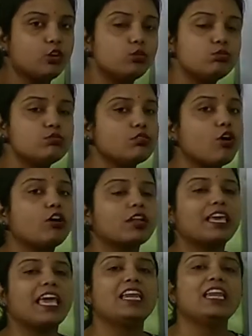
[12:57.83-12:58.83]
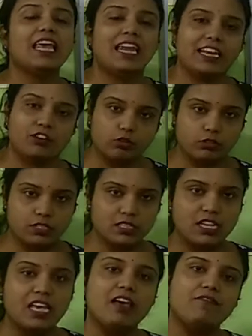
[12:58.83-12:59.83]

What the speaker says: lose or gain electrons.